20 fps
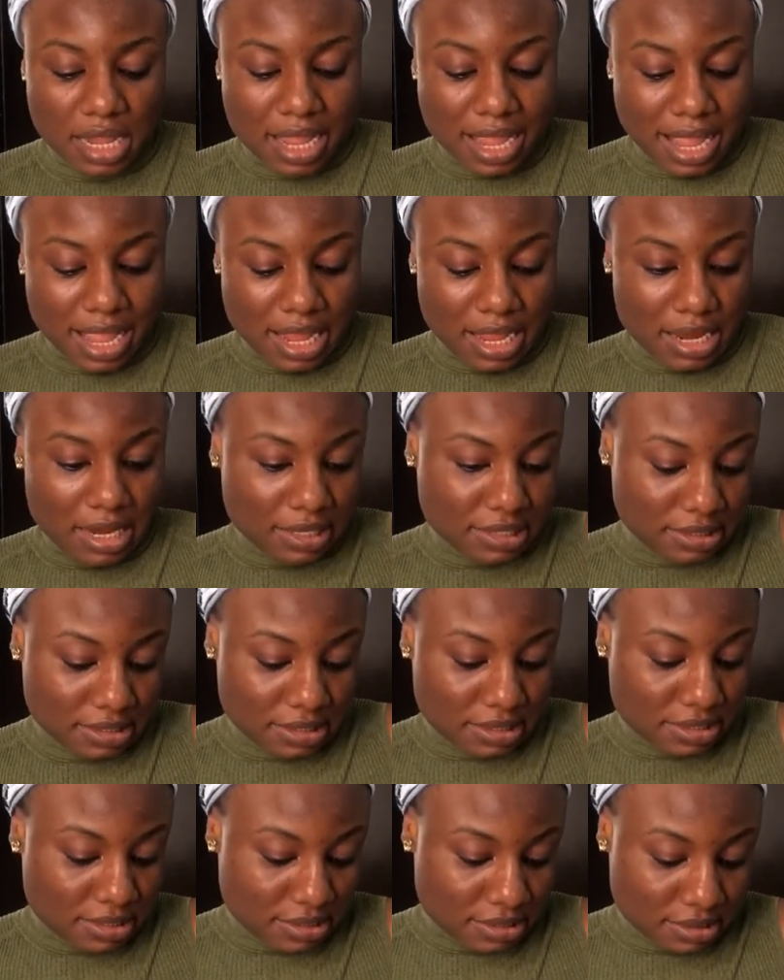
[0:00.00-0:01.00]

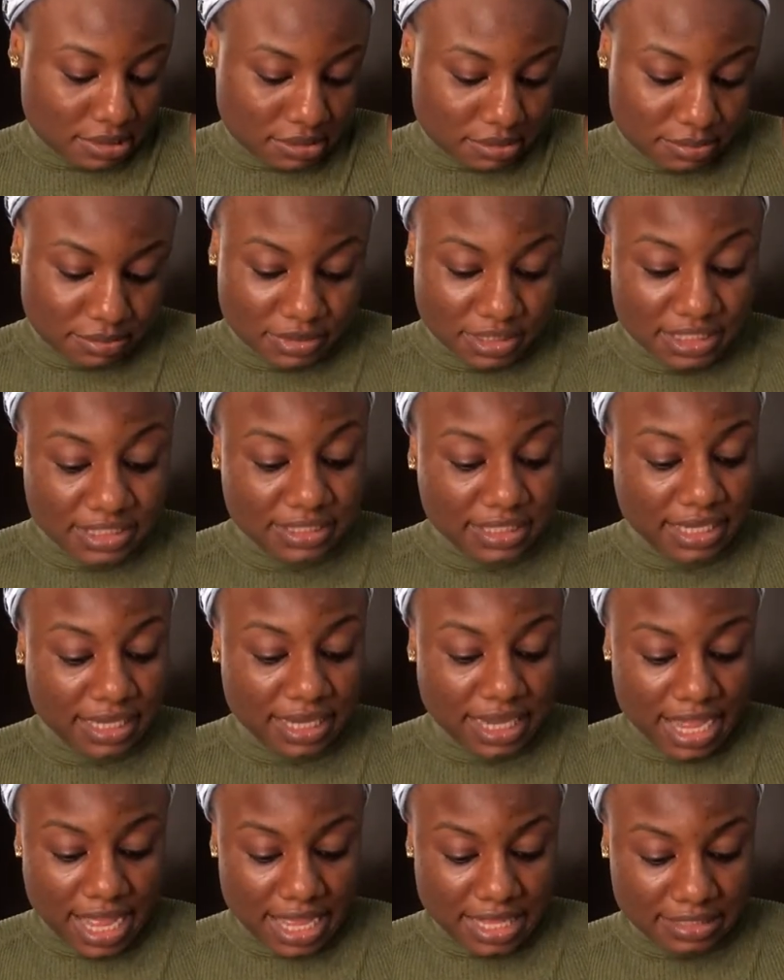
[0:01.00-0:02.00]
And they say
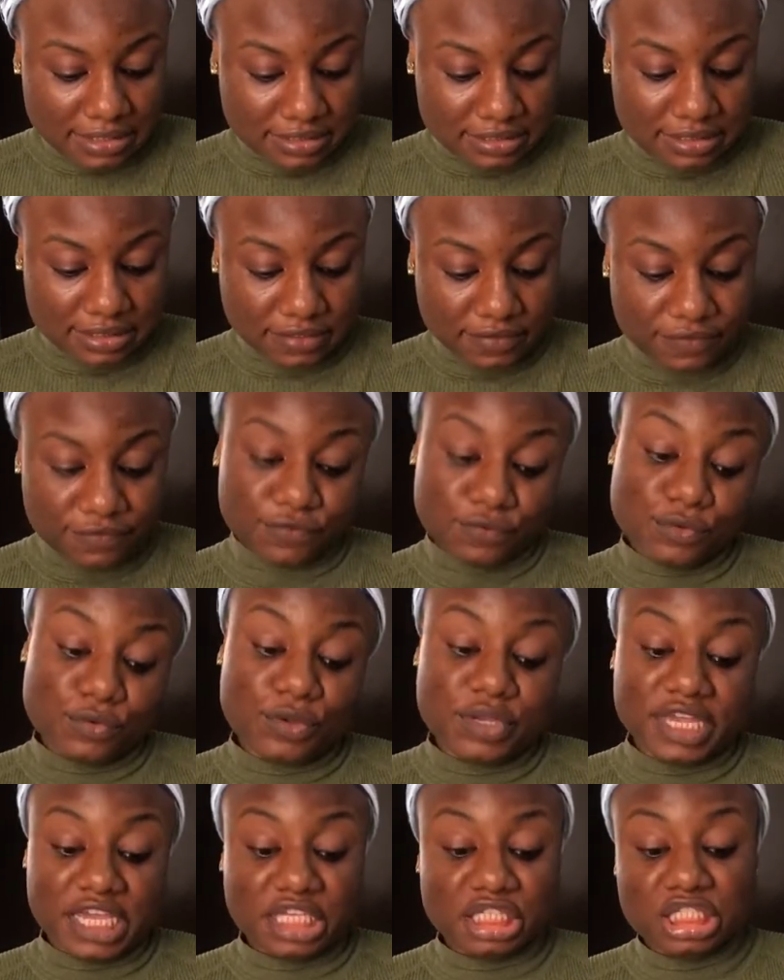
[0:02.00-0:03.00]
it has
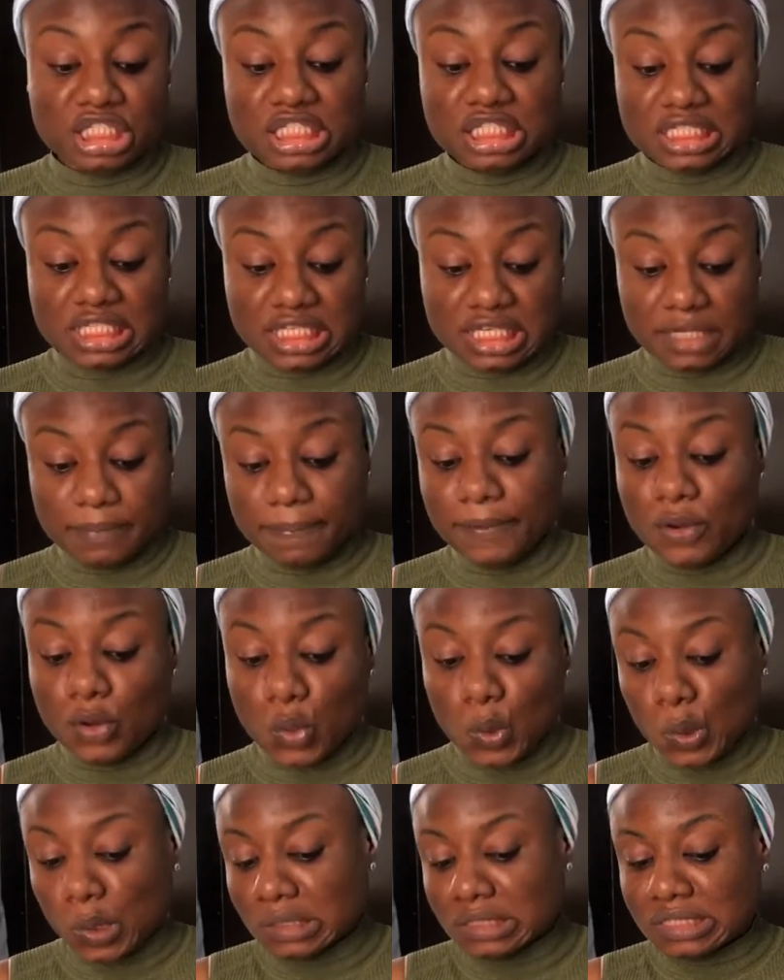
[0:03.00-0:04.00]
full HD
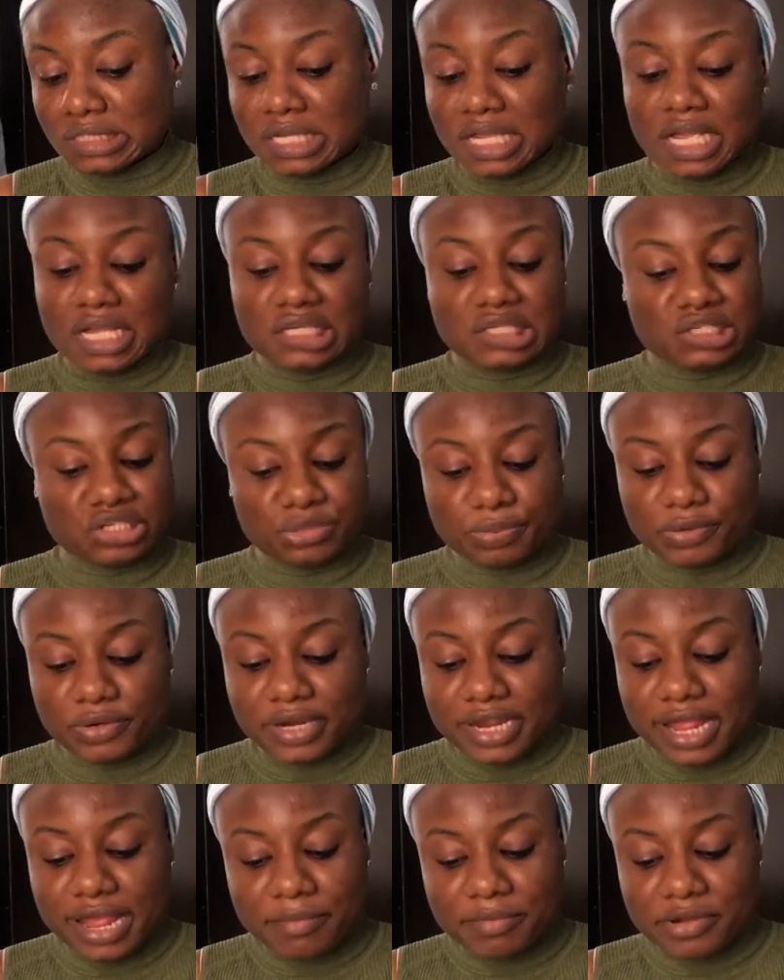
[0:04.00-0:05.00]
plus, triple
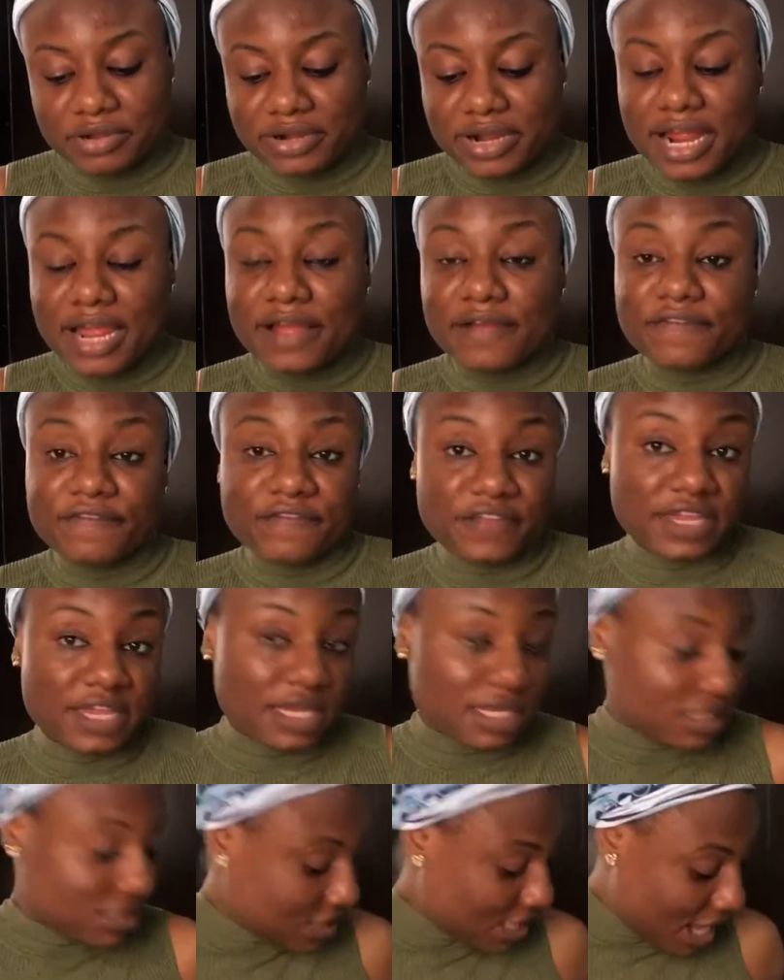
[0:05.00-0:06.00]
camera,
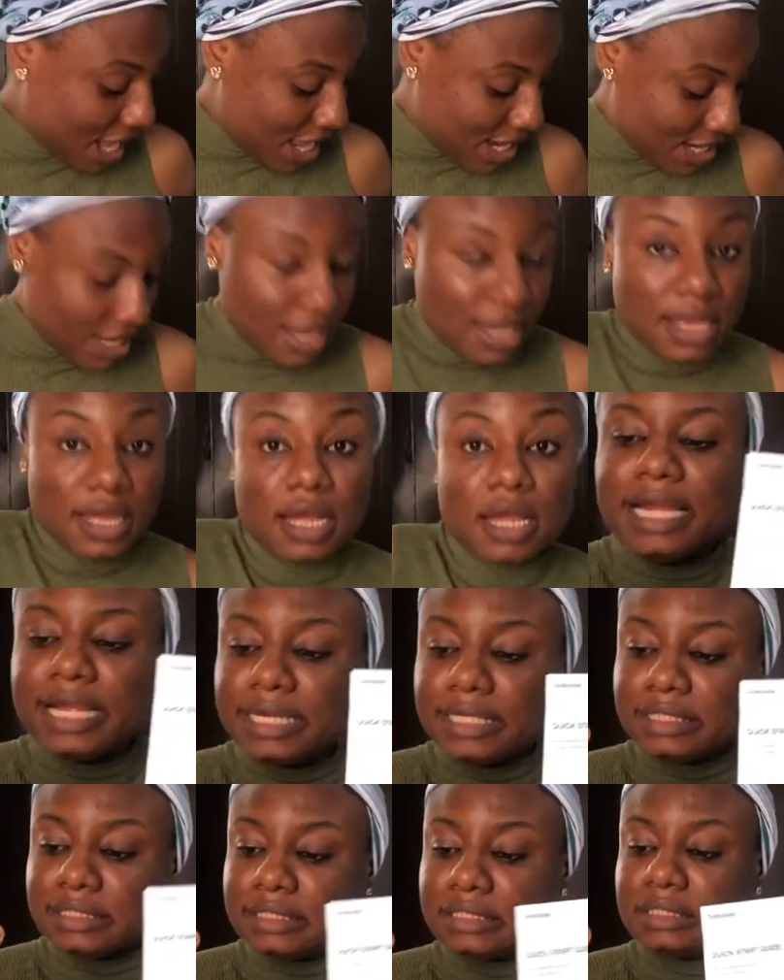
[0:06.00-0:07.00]
finger scanner.
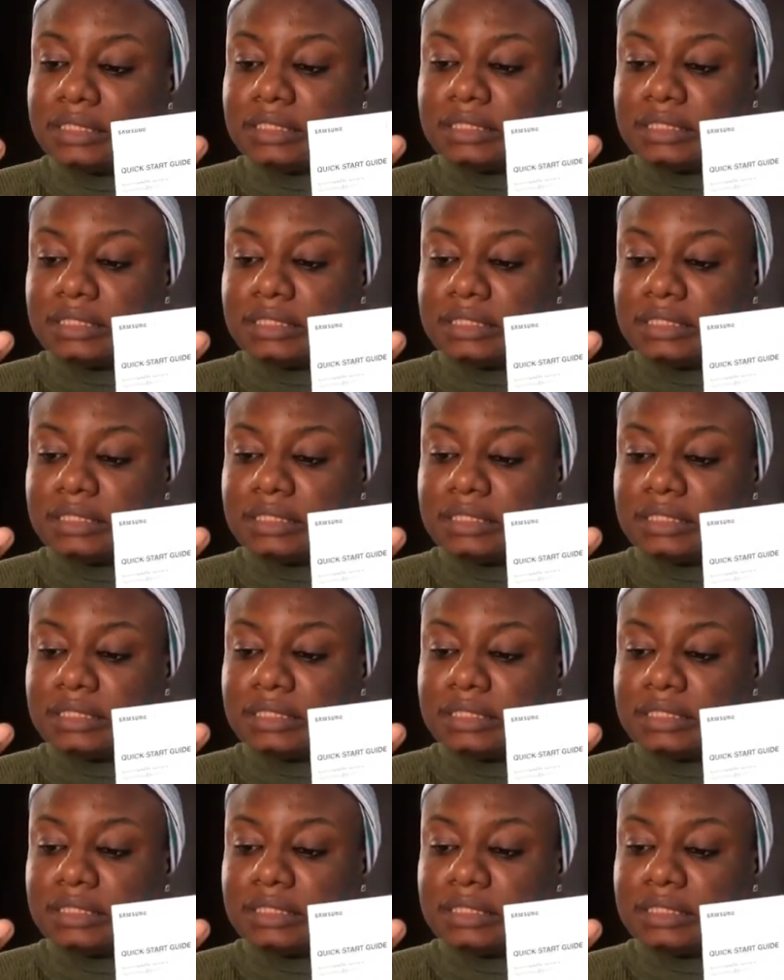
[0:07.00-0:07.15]
Right?